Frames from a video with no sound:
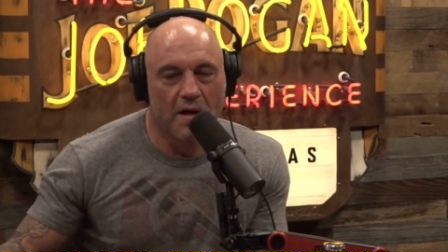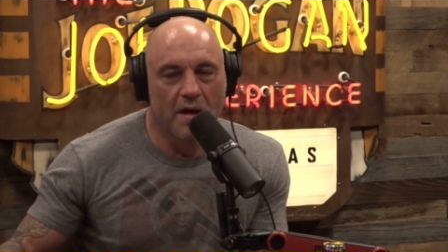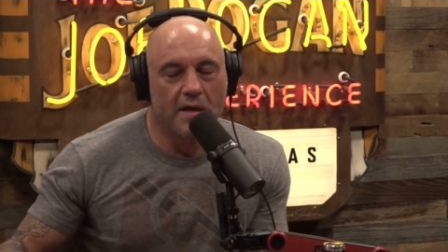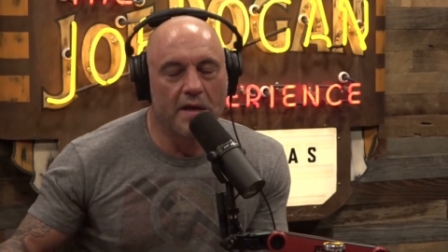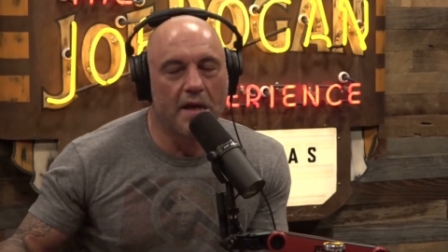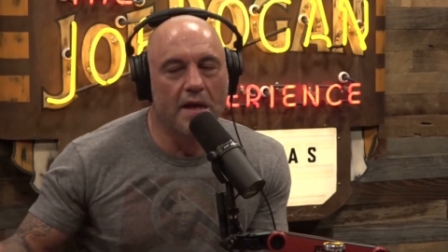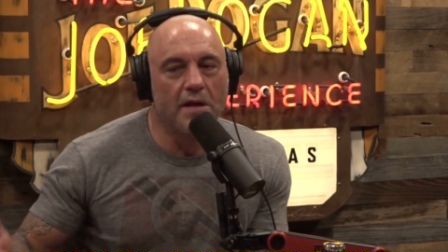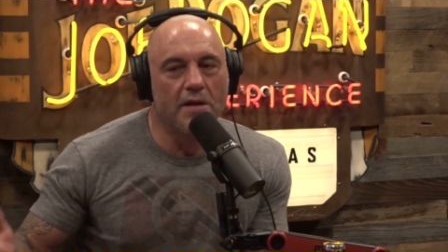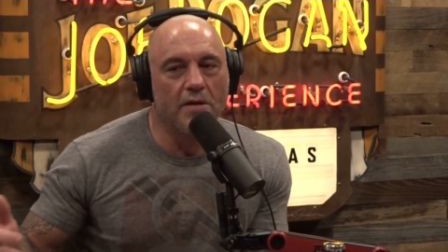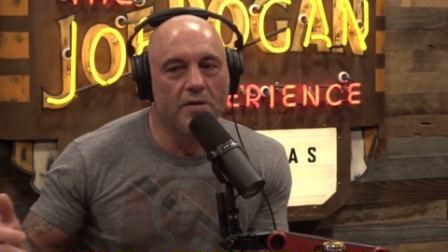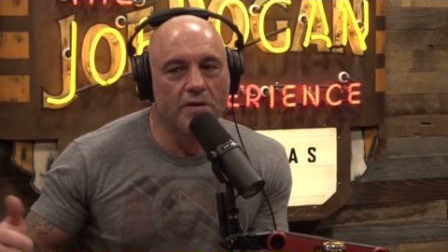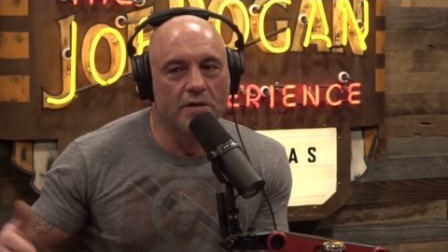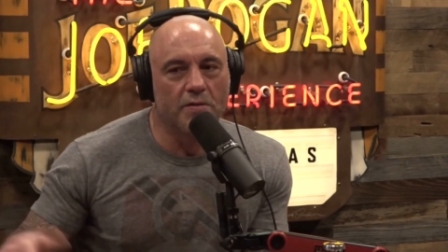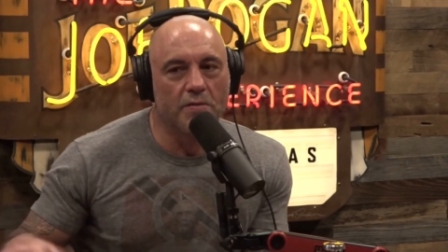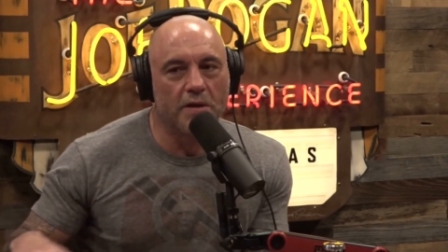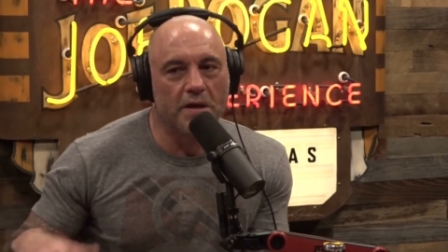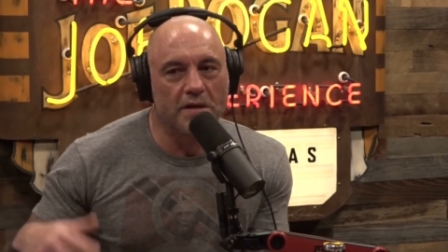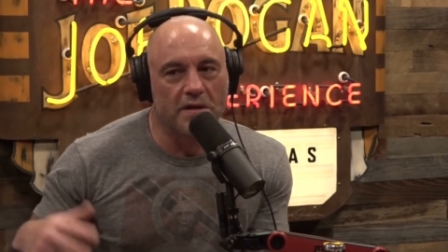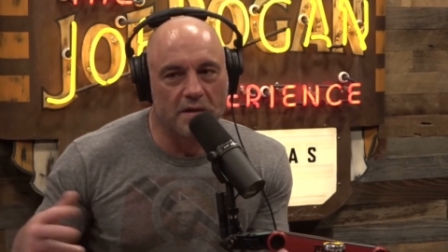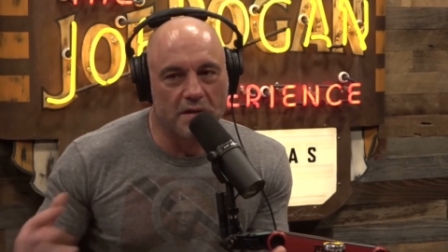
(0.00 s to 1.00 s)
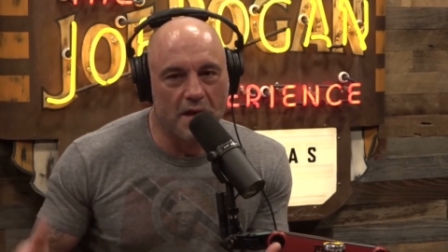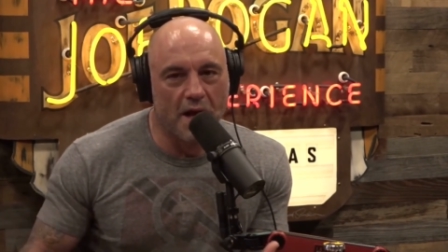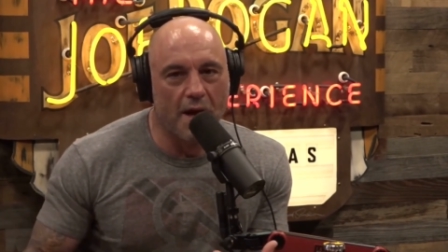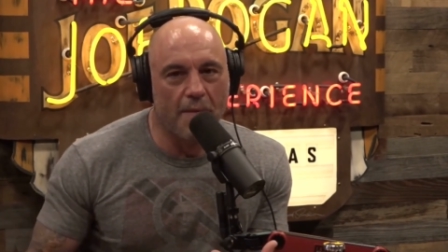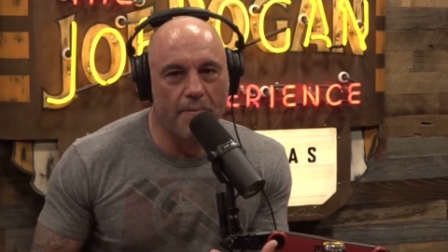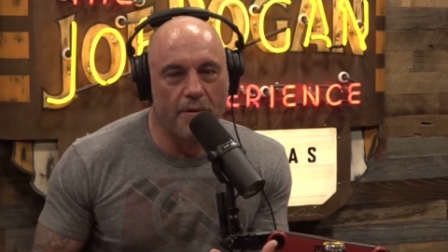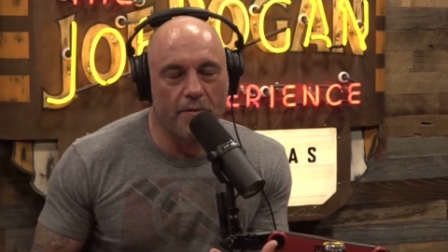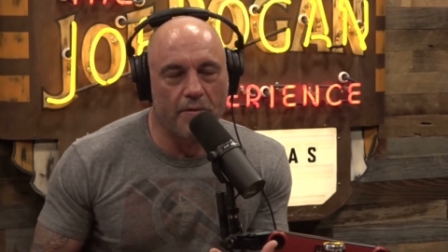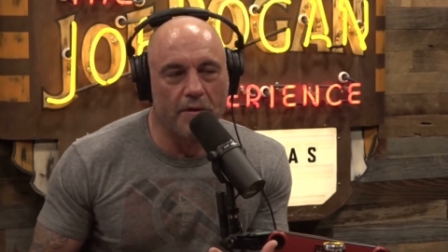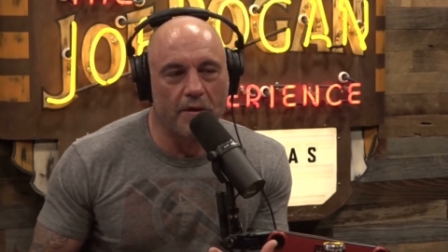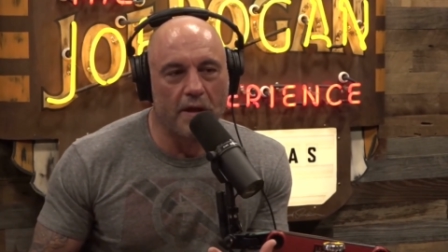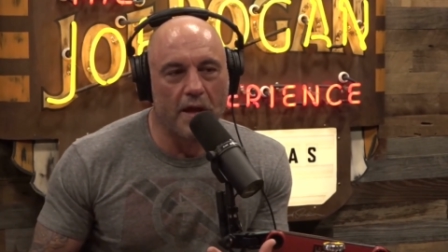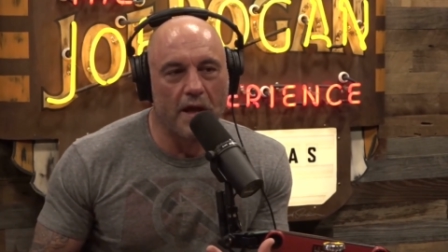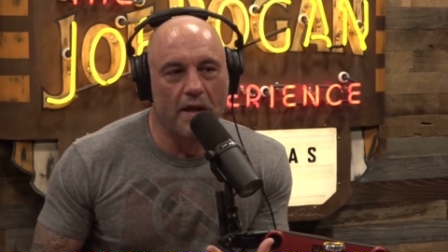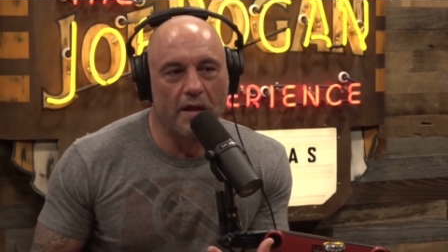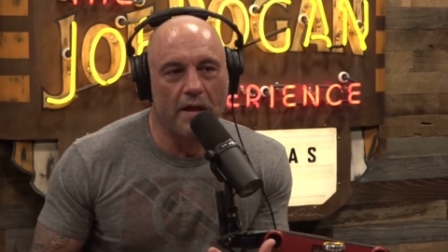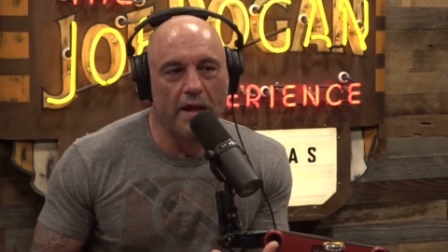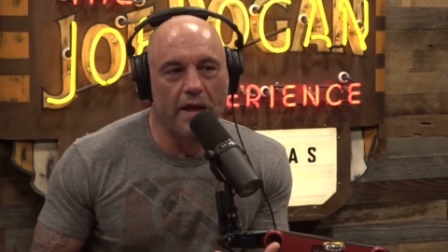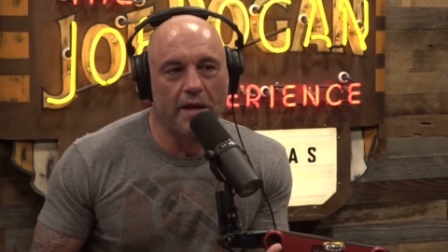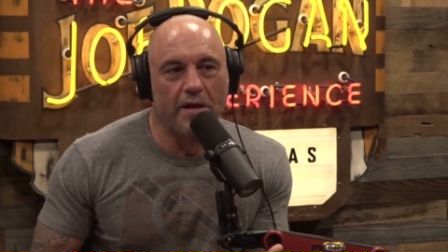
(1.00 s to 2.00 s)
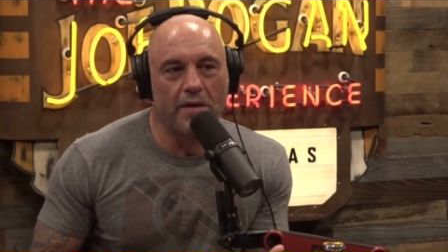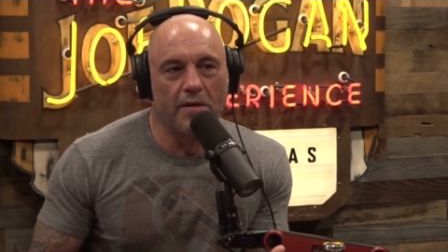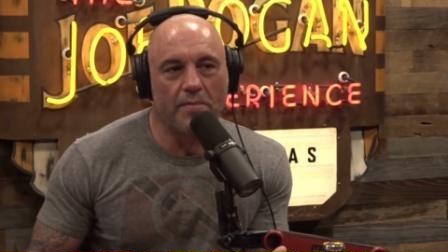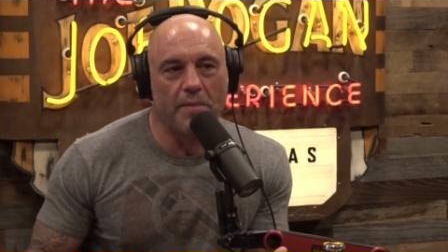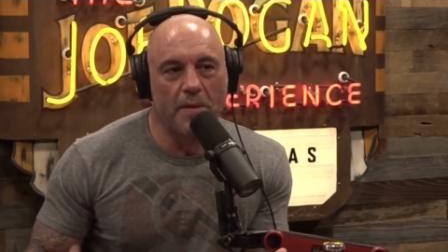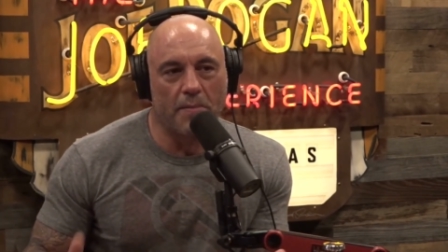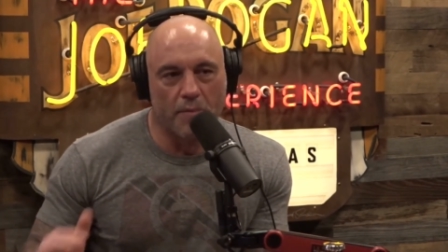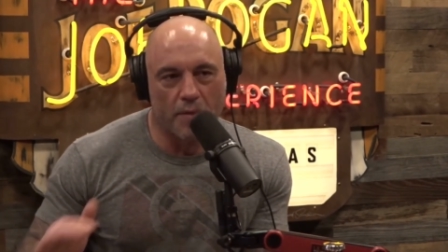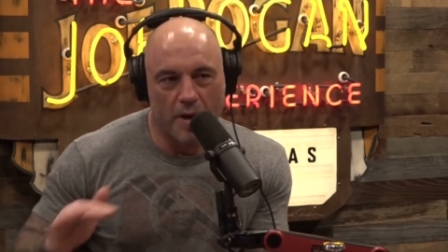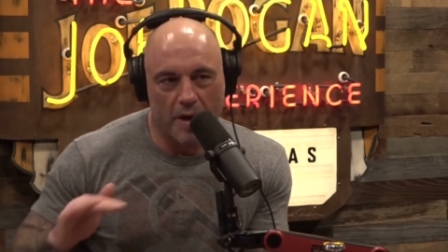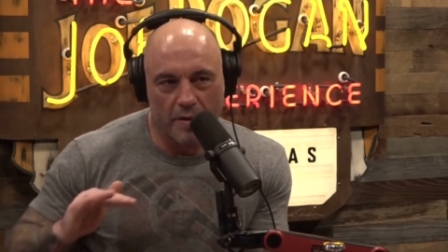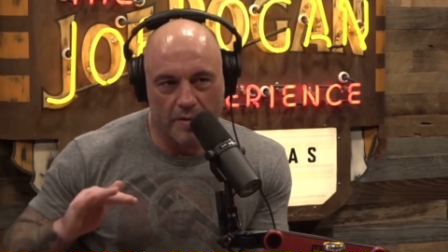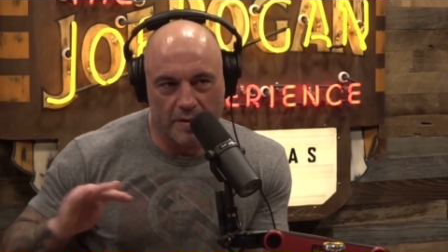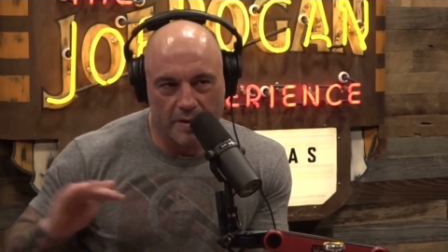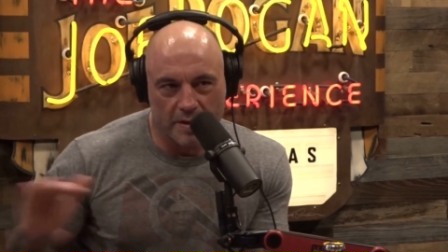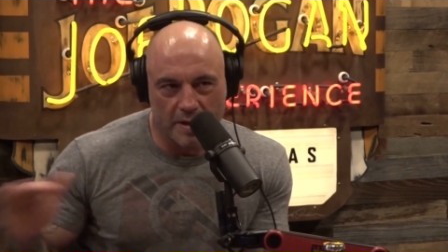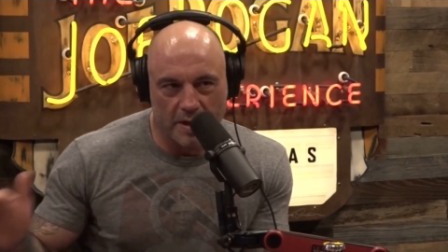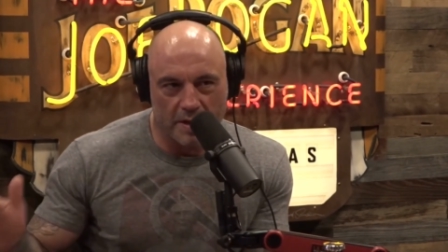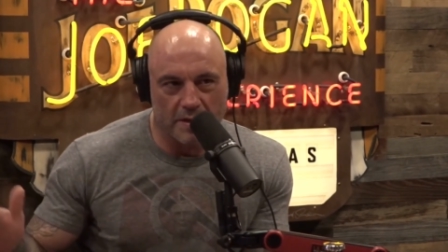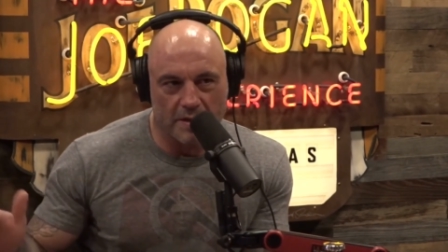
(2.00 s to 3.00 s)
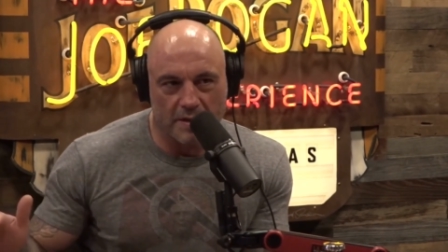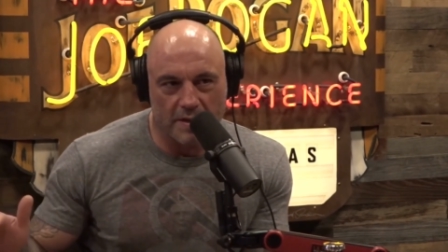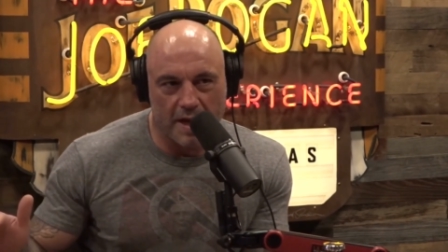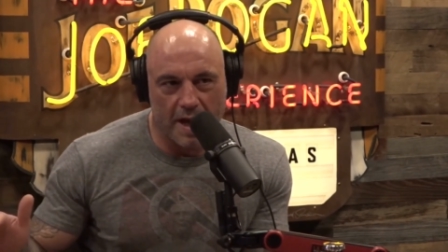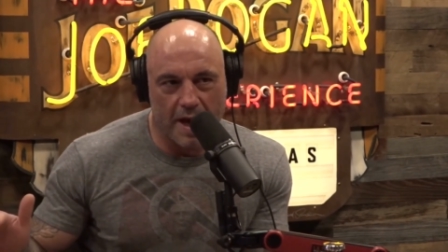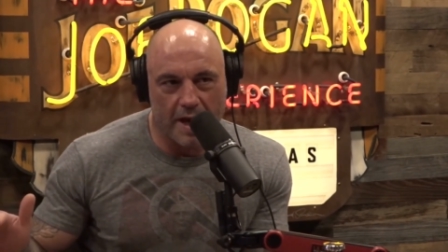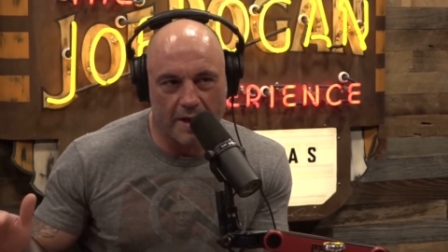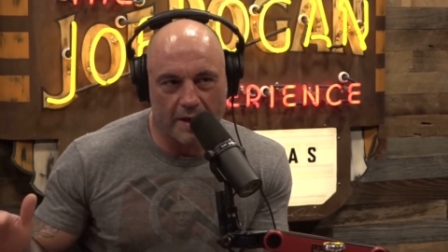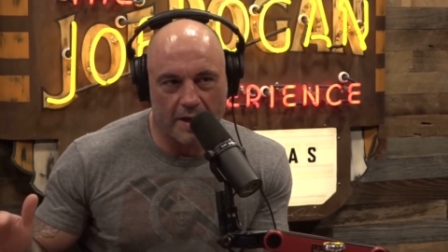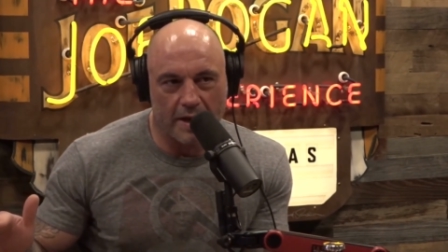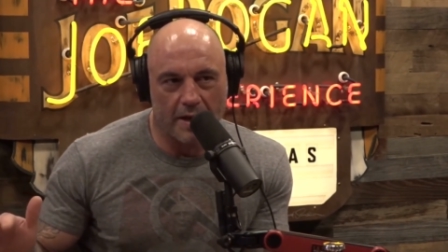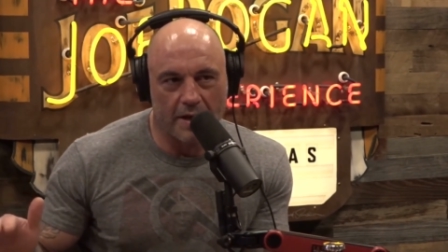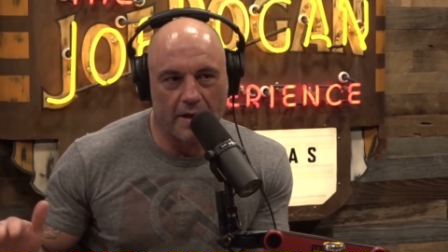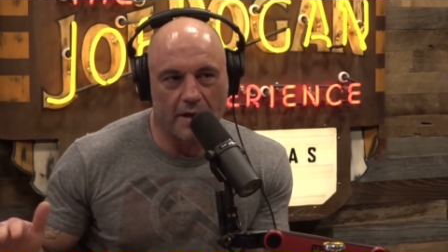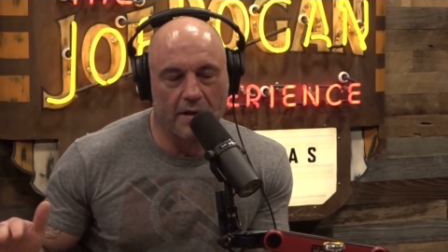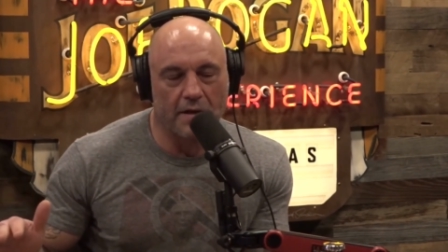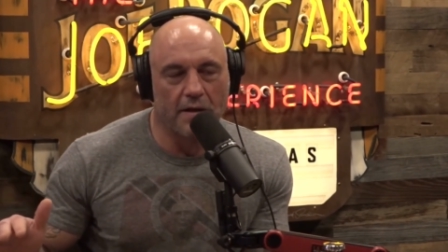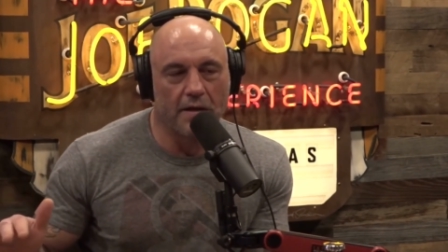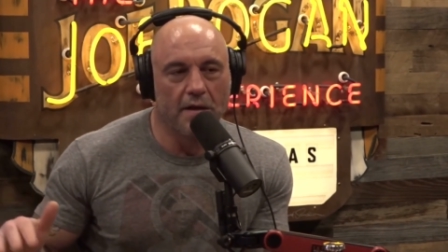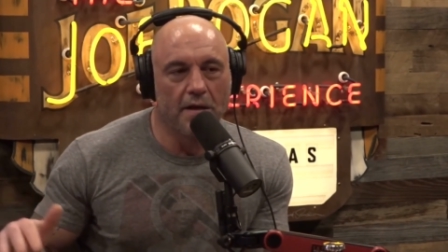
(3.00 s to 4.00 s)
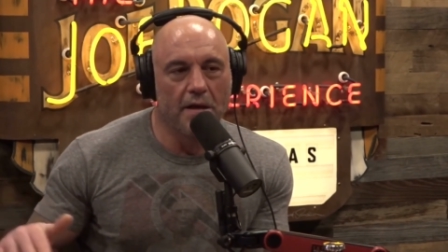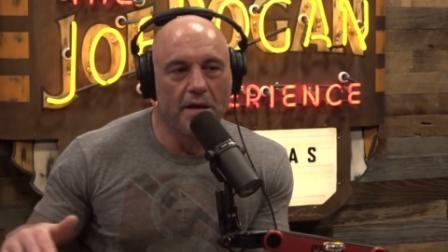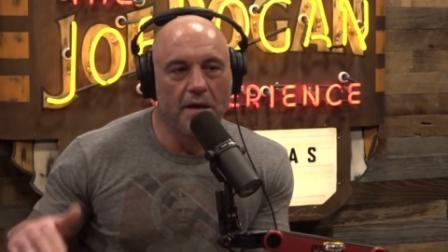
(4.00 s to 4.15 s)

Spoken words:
And then I noticed when I stopped doing that later, my progress kind of stagnated.